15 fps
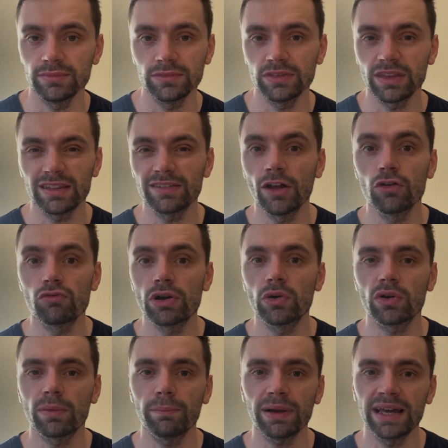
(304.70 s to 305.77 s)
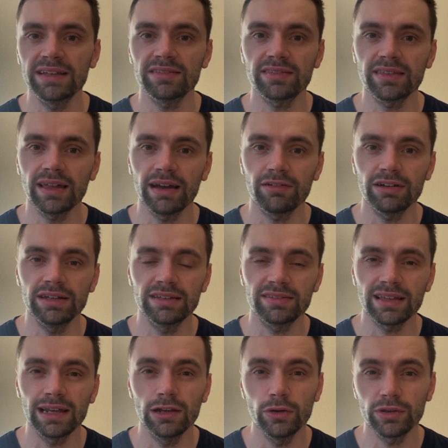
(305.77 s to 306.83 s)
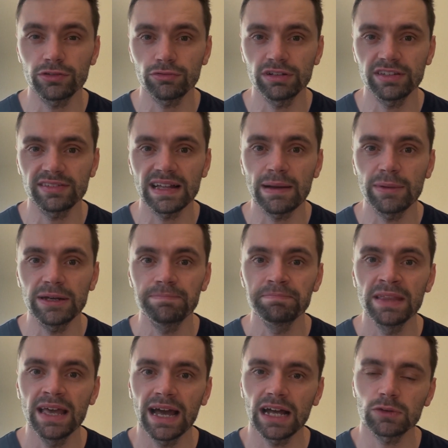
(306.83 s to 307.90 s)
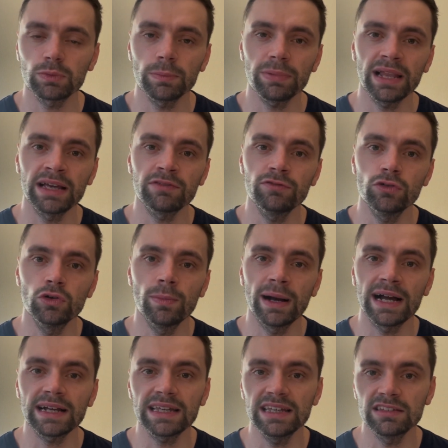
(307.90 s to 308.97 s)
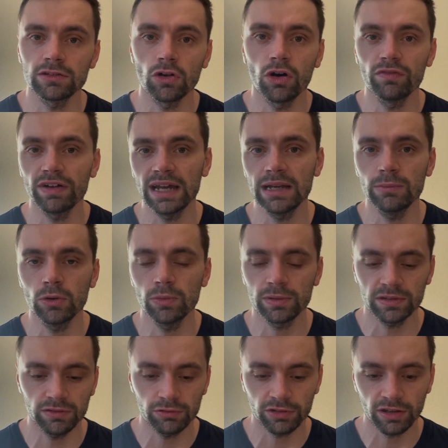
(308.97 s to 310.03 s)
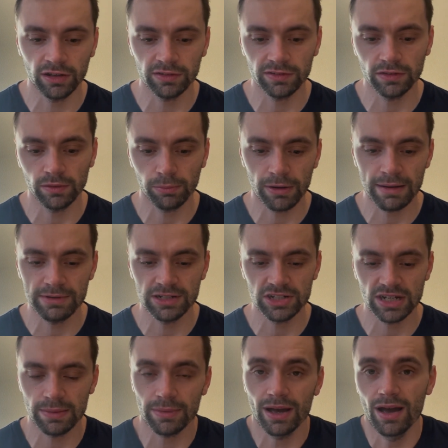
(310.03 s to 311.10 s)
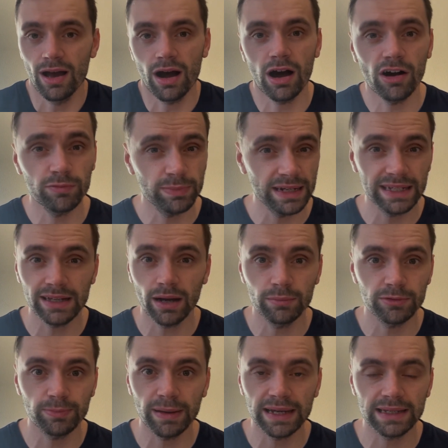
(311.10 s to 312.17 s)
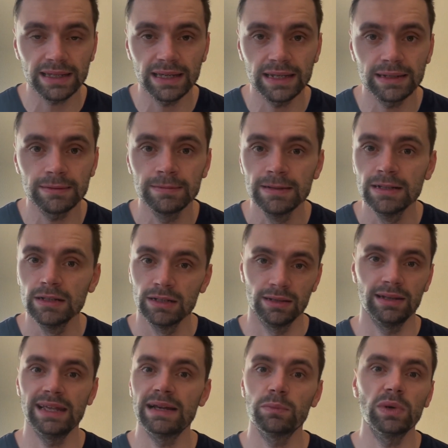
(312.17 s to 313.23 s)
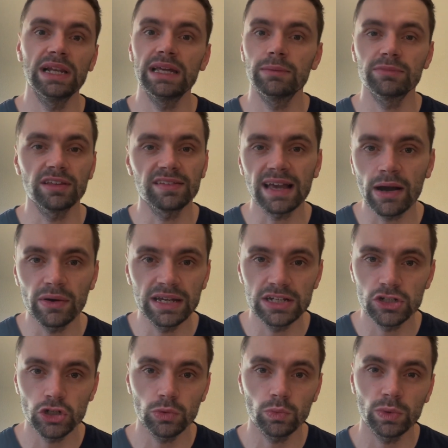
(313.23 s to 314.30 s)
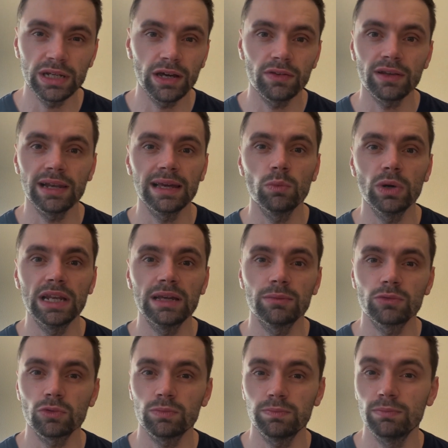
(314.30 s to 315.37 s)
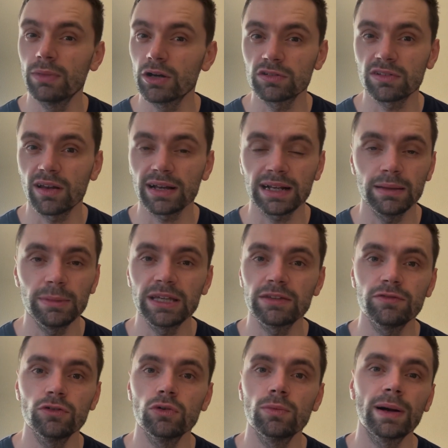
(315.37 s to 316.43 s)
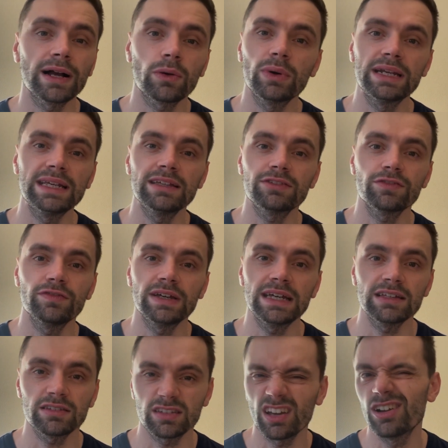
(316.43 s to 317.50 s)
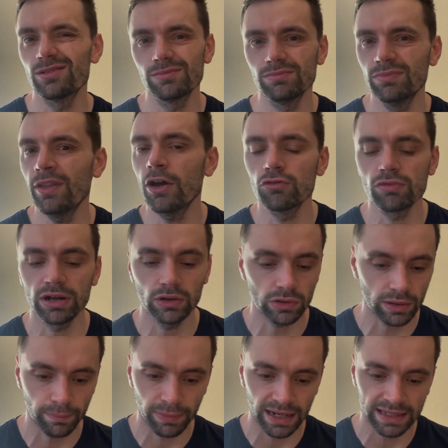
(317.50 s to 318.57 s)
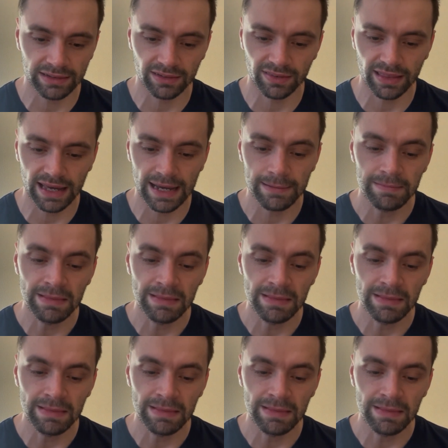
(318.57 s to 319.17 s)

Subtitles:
there's no real complaints there, is there? Lewis Rees-Sammet has been playing fullback. He's not available because he returns to the Premiership. Halfpenny comes back in. Liam Williams is out injured. We know that Liam Williams will most likely be the fullback when he is fit. So no real complaints there.